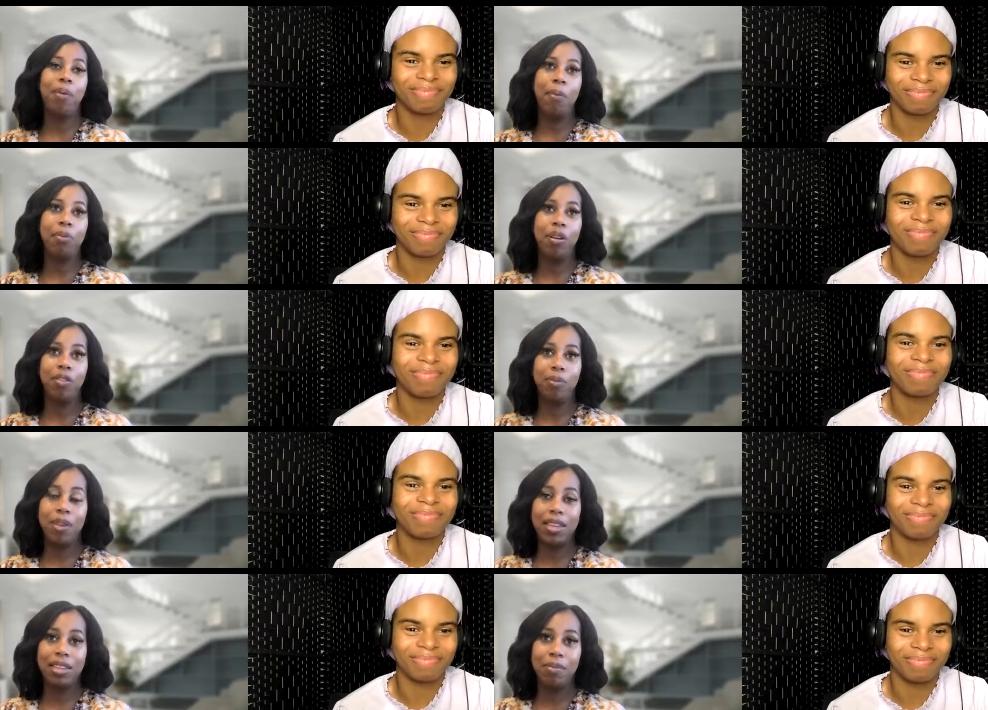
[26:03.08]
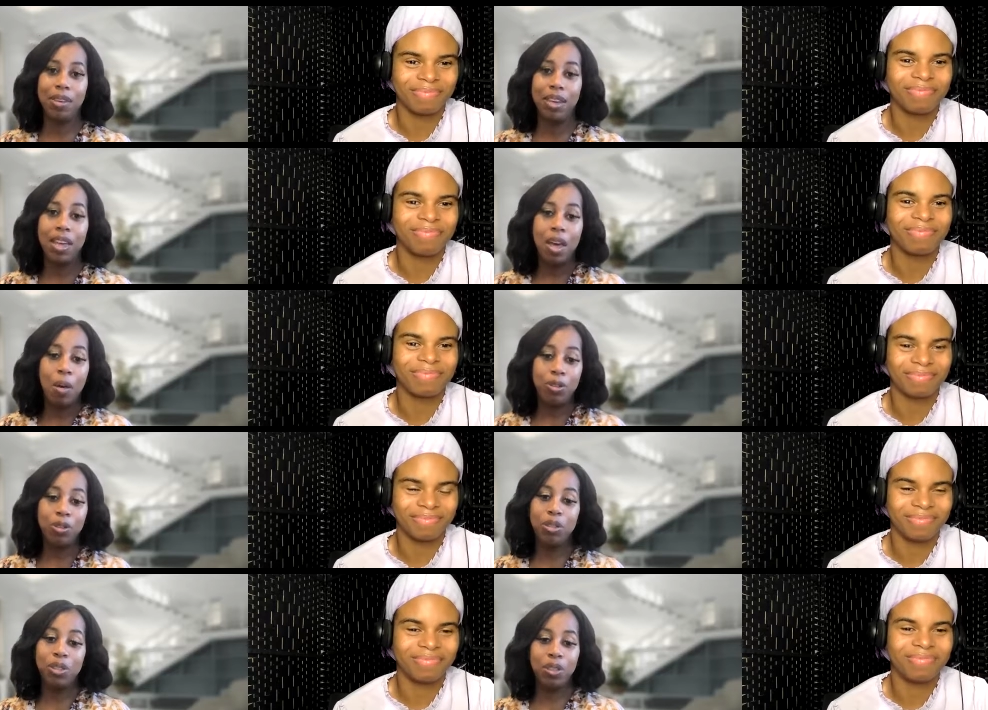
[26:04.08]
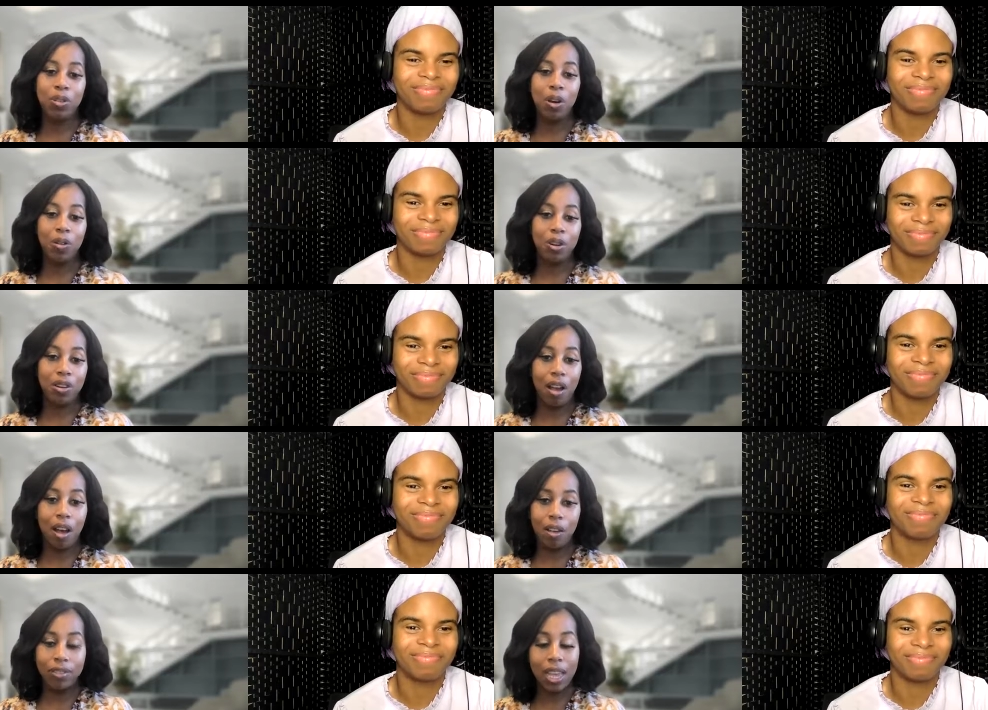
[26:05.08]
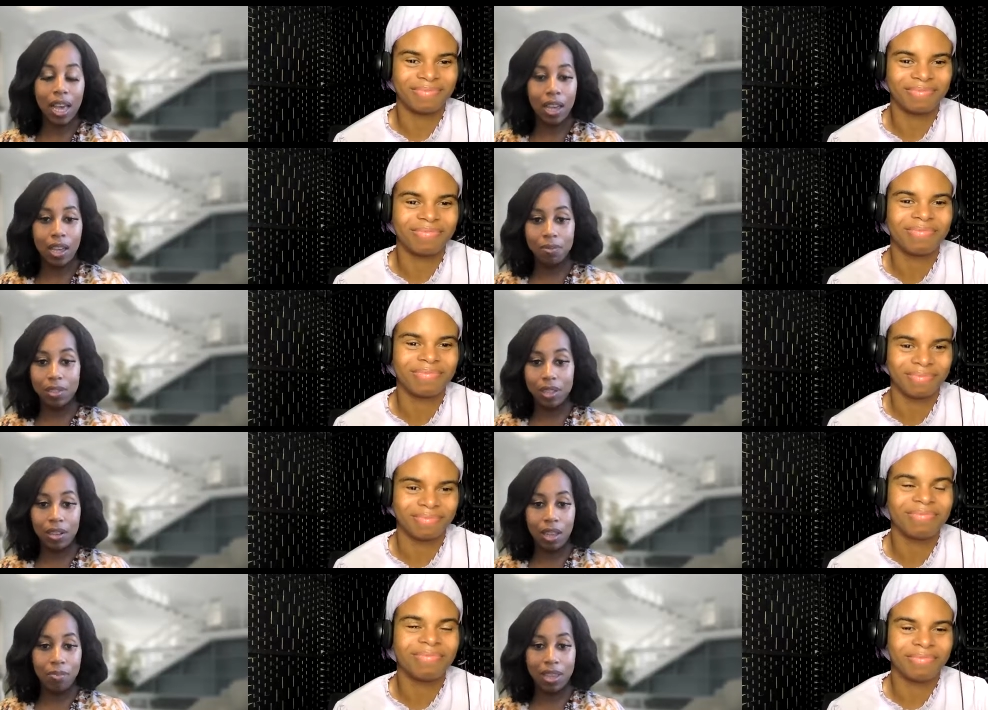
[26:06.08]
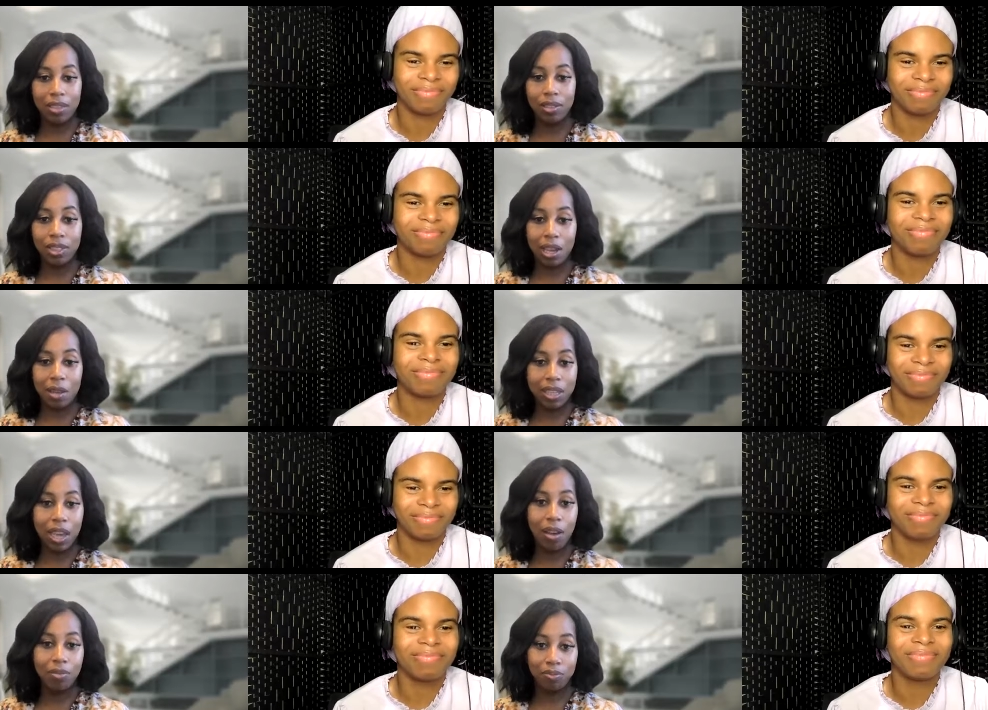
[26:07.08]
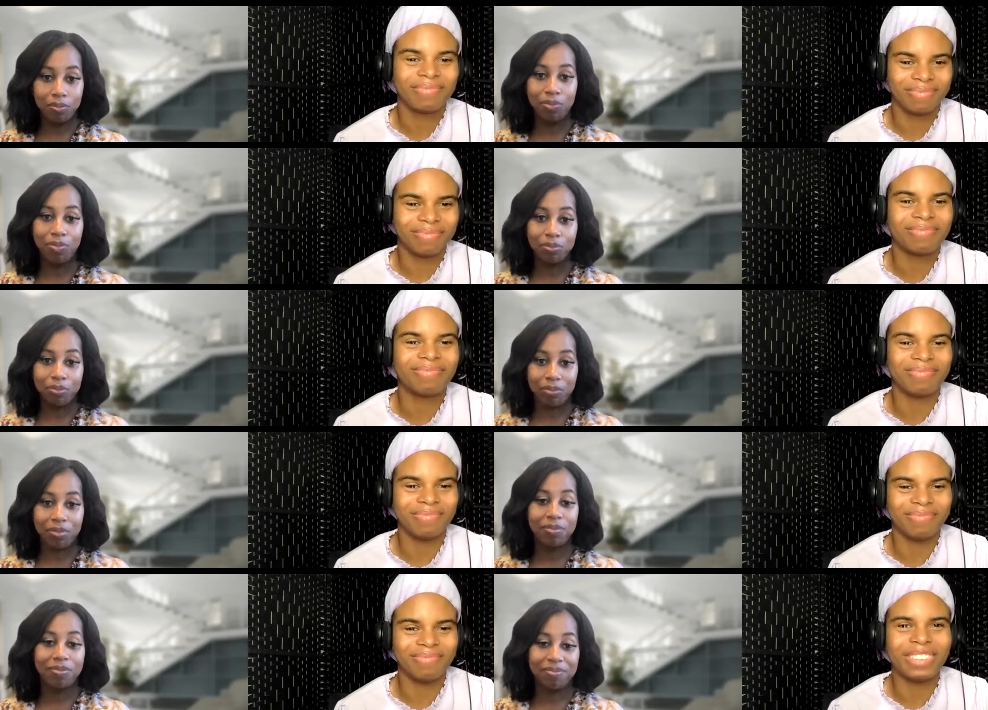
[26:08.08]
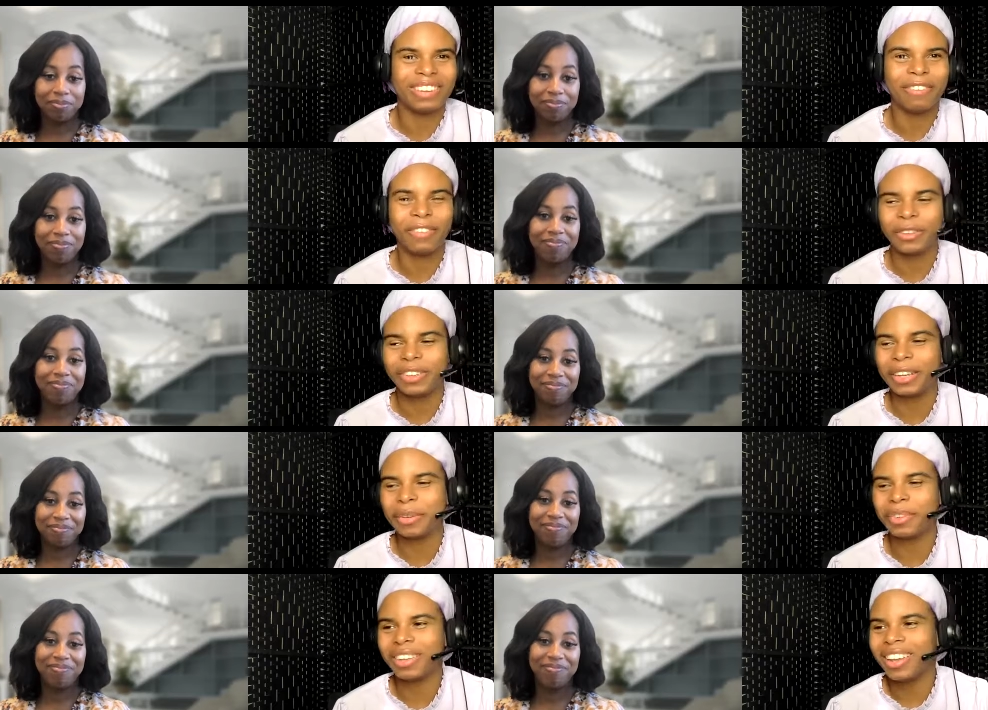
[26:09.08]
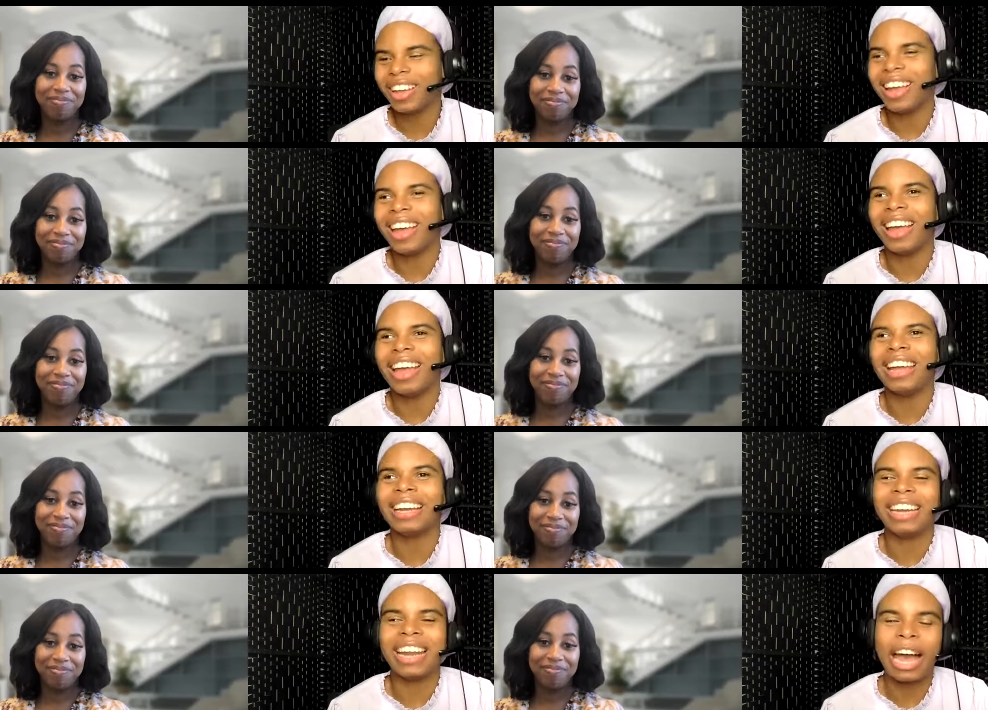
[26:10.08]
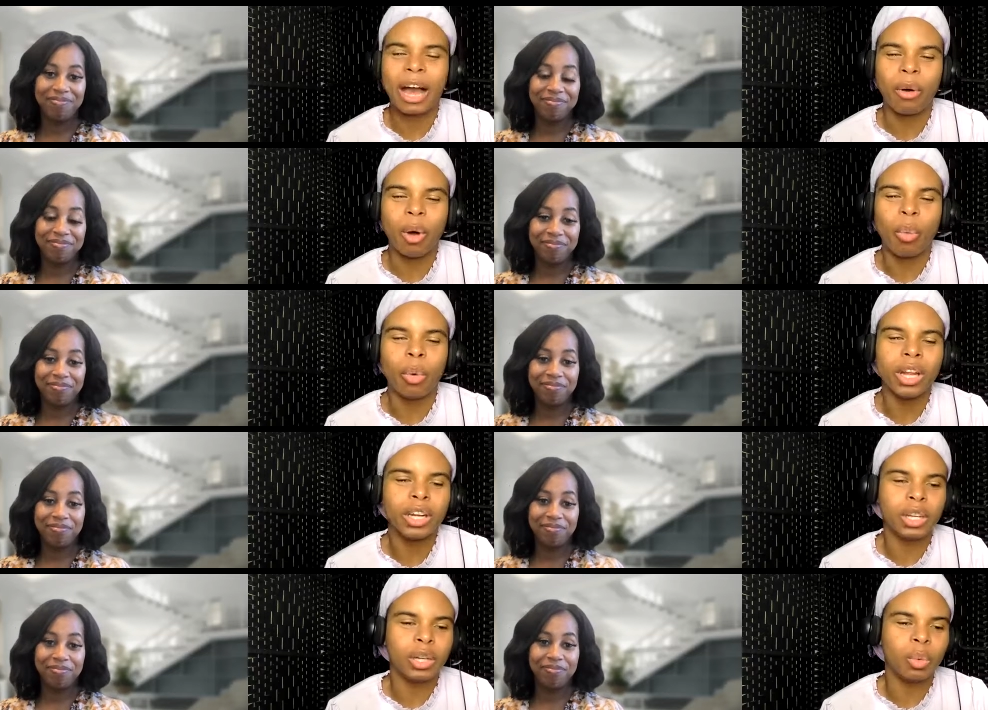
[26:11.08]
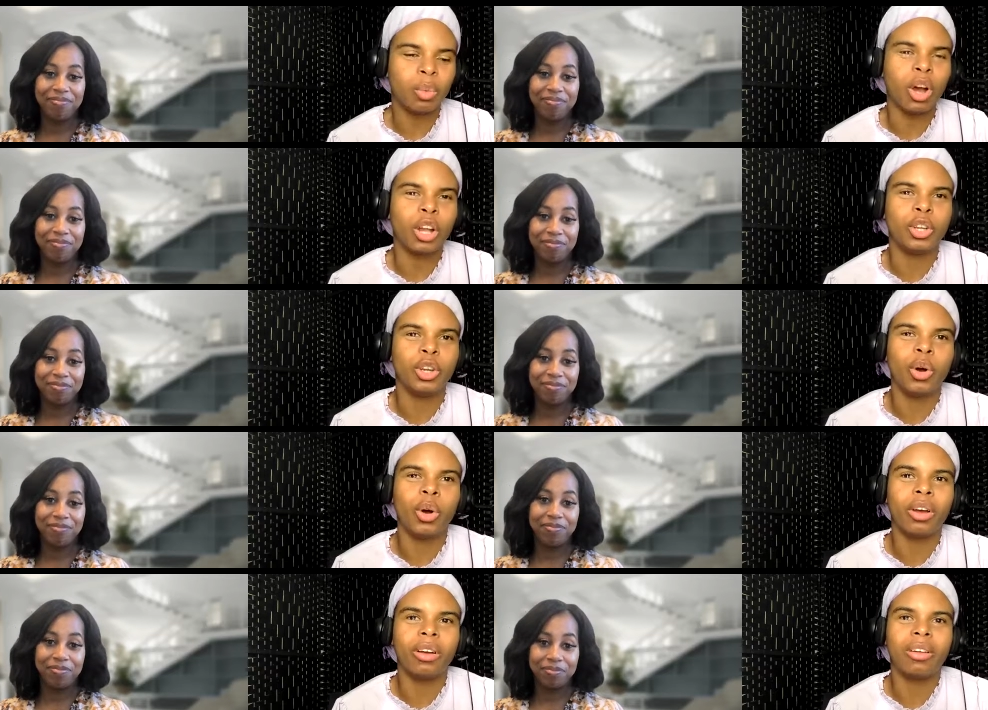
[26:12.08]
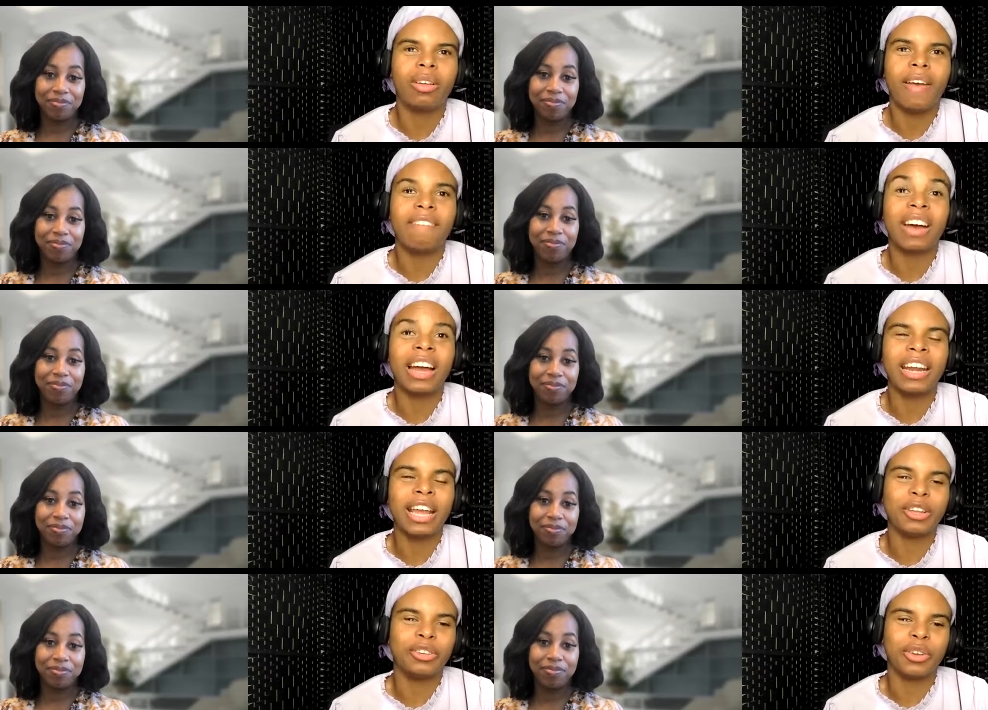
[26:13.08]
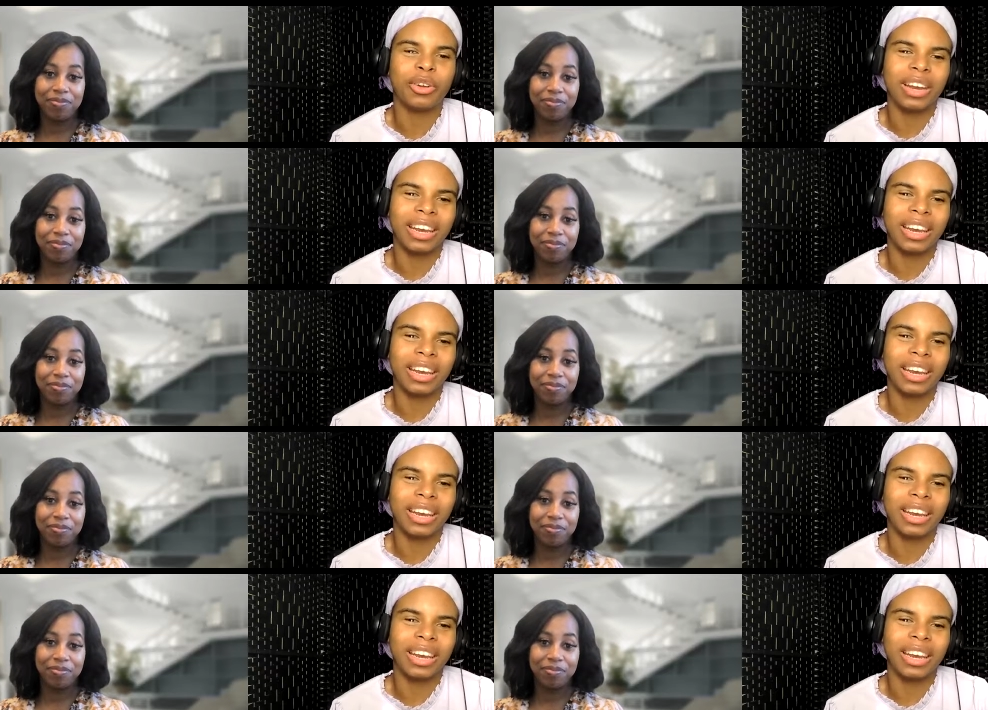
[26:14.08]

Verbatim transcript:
Speaker 1: popular over the pandemic, but you could still go during off times and, and make those times count.
Speaker 2: Mm-hmm. I love those tips. And now, what do you want your financial